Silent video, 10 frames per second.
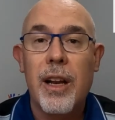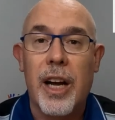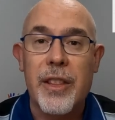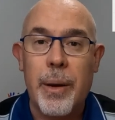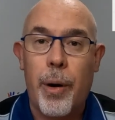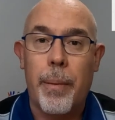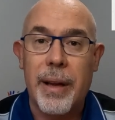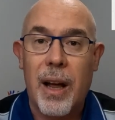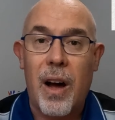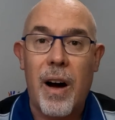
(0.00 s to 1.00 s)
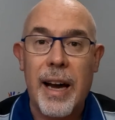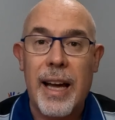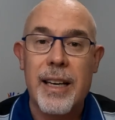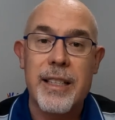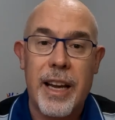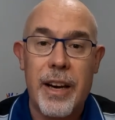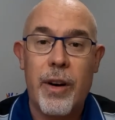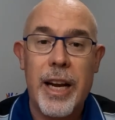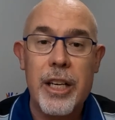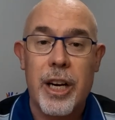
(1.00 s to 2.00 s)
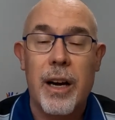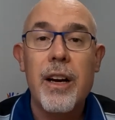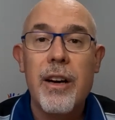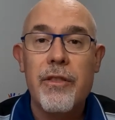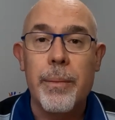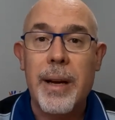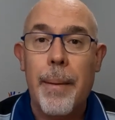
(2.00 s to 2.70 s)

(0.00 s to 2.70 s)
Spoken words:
like the popular Hilux and Ranger from